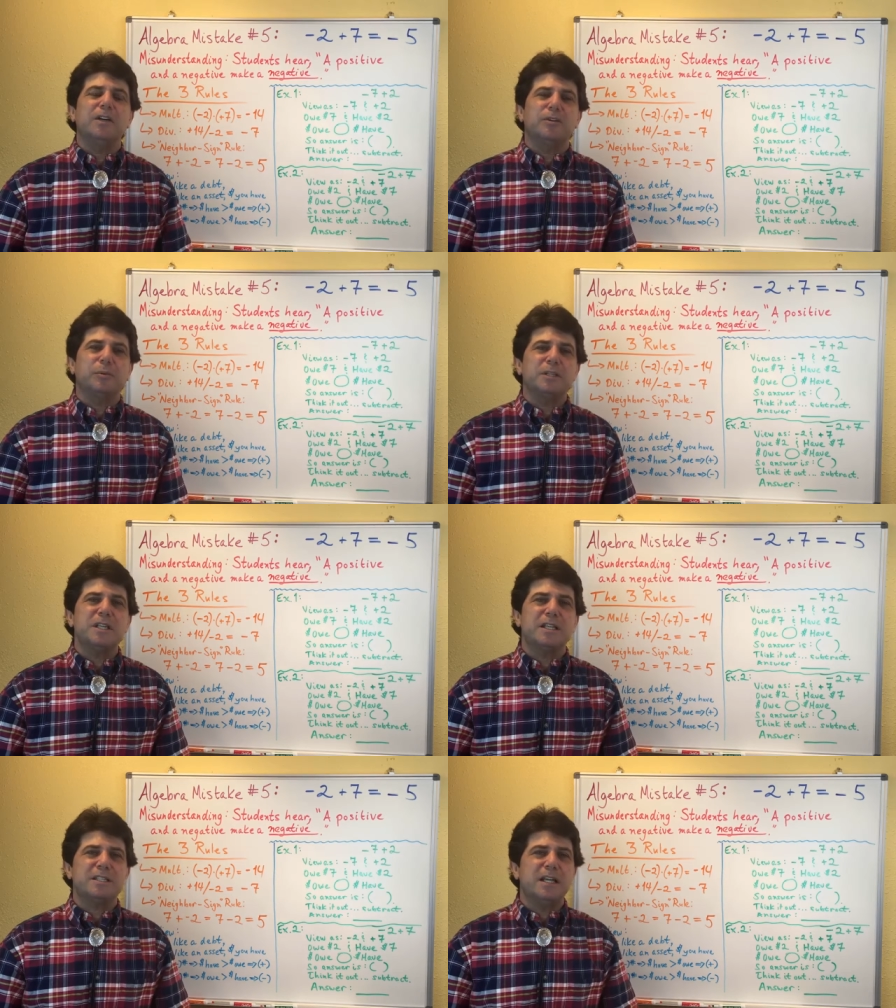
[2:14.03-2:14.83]
The reason
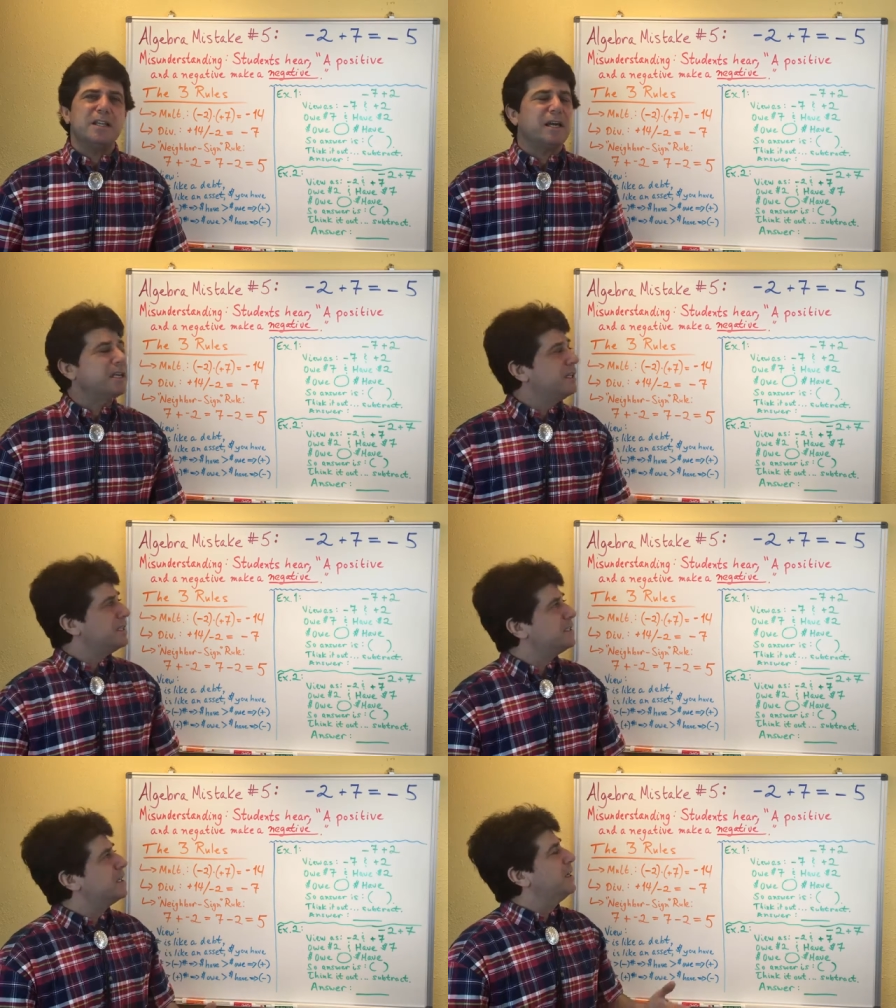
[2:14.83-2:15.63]
I say that
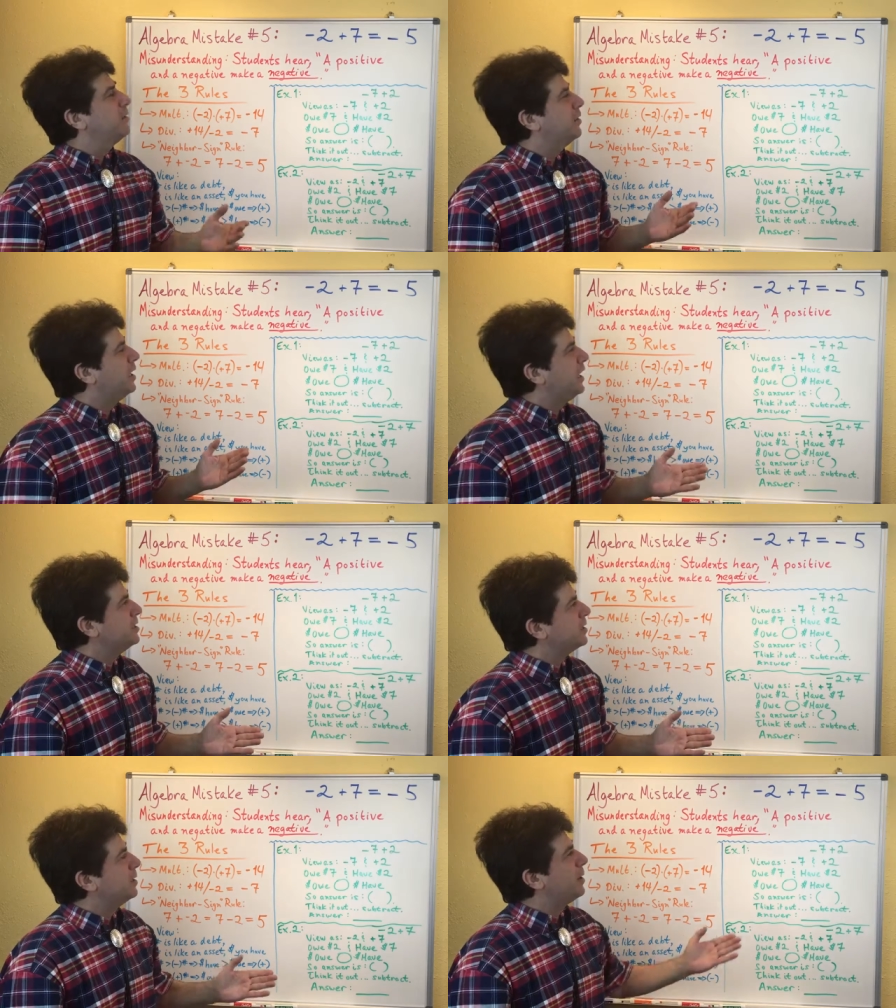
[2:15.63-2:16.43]
is that
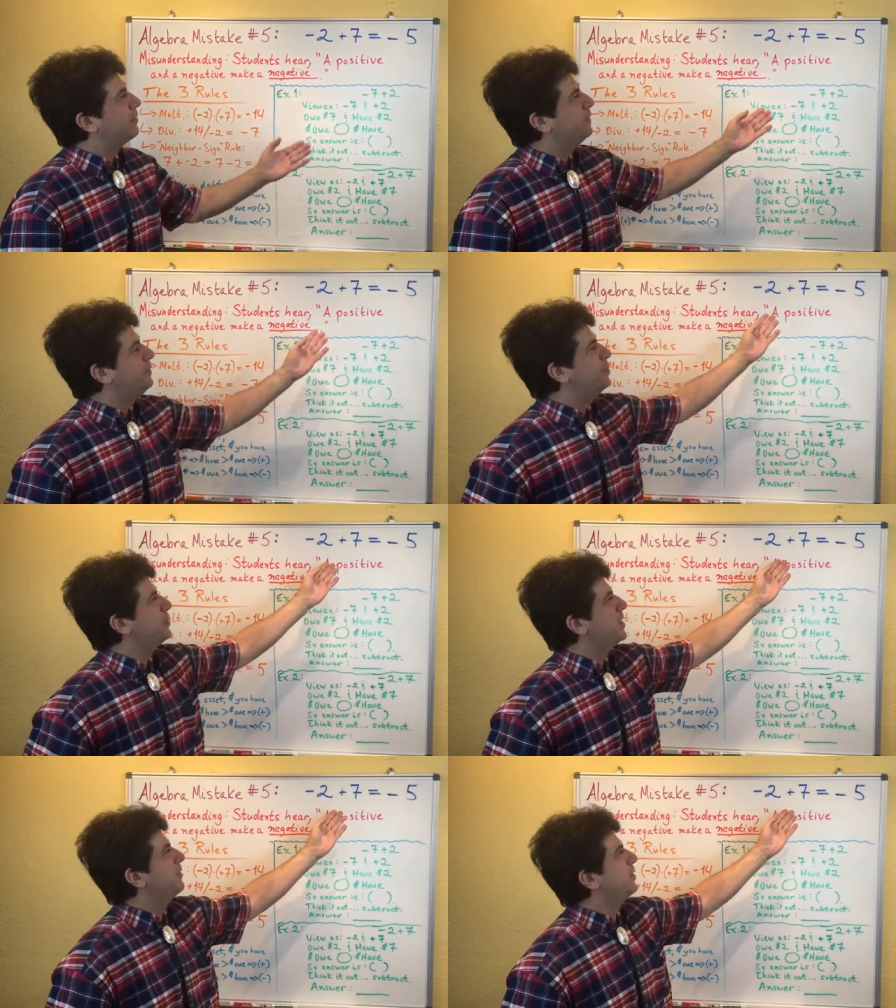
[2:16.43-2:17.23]
actually about
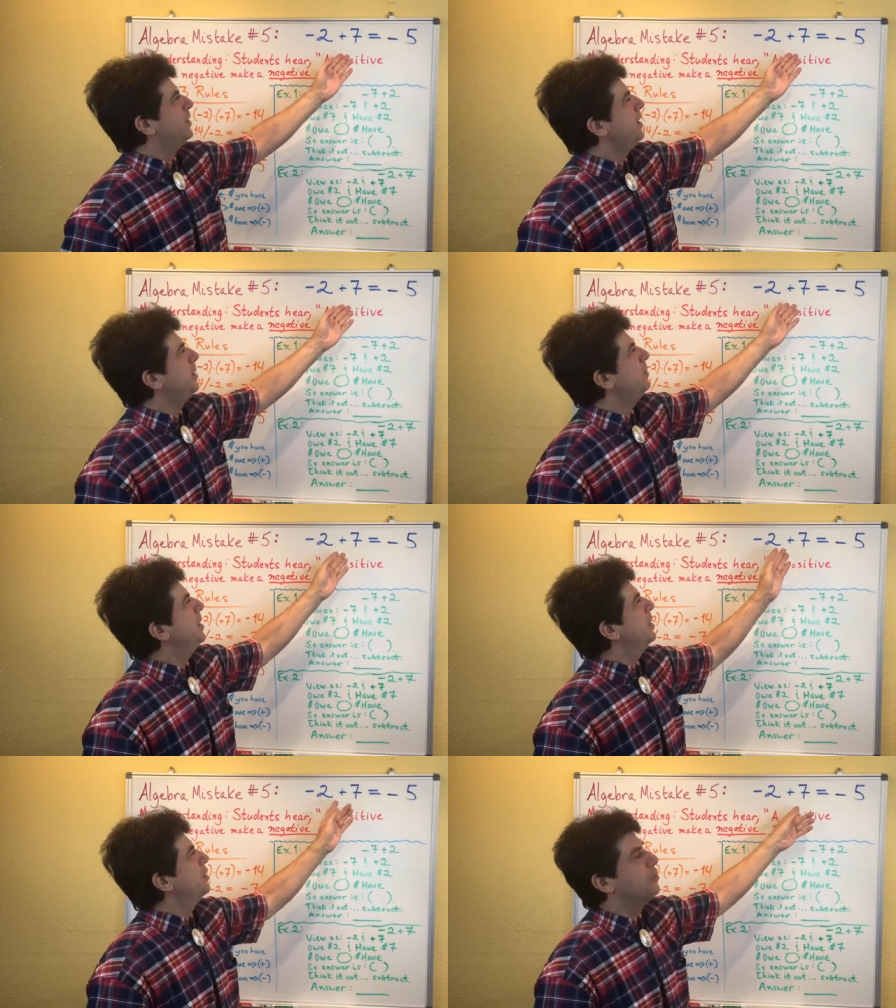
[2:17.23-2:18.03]
50% of the time,
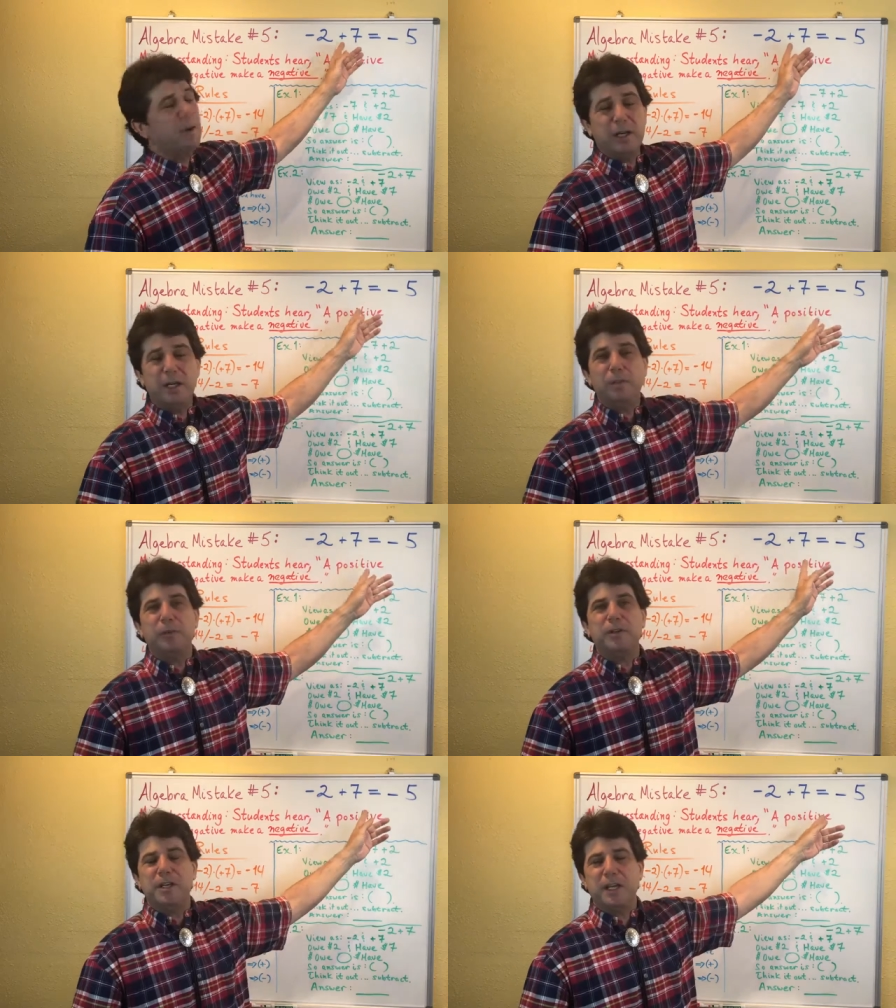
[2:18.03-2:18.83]
you wind up
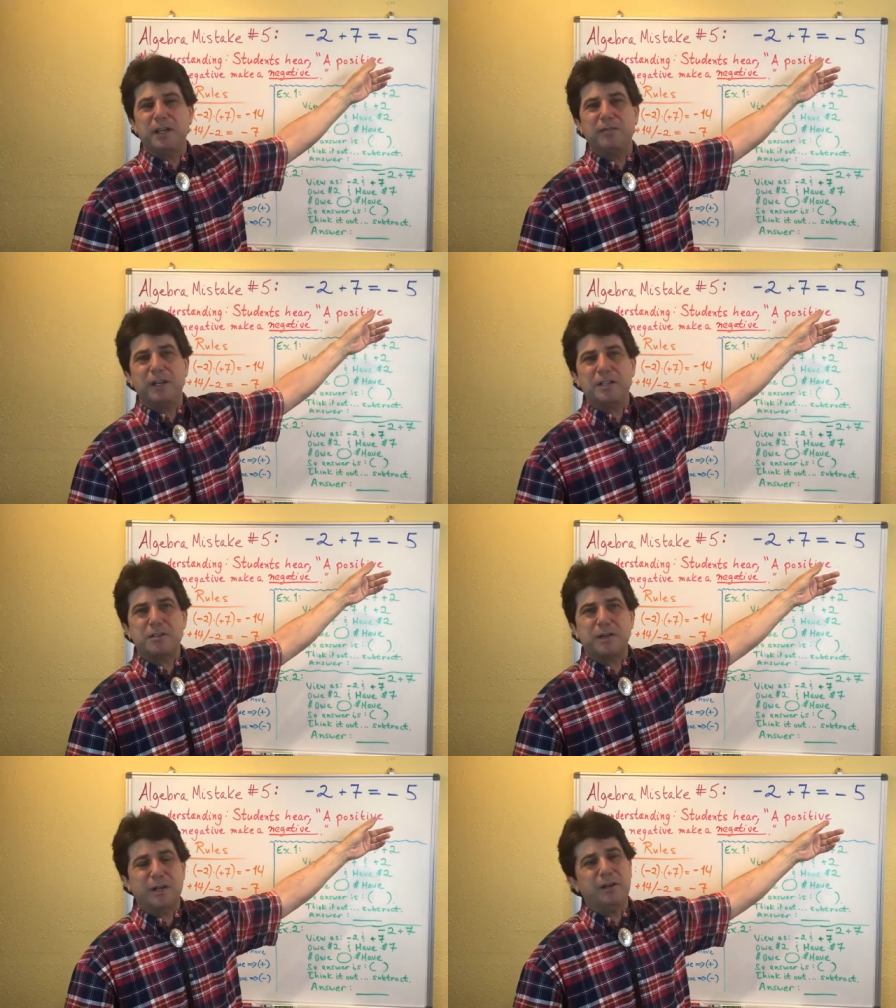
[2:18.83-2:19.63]
with a negative
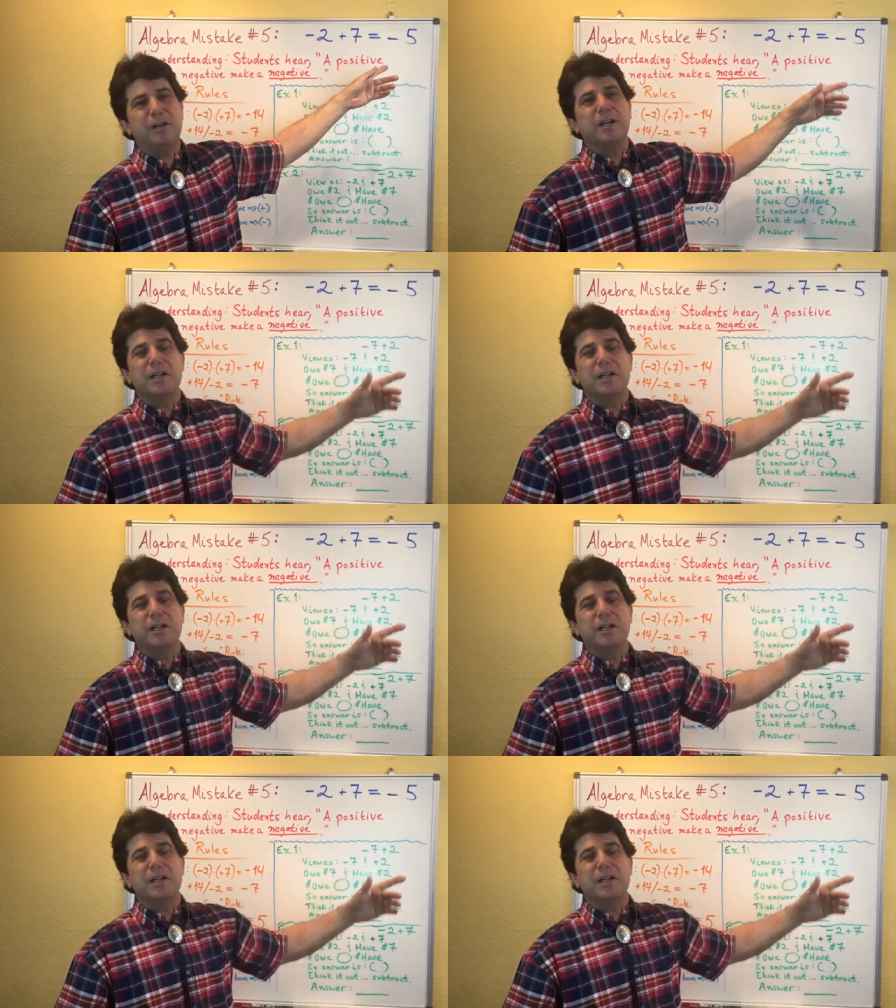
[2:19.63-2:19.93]
answer here.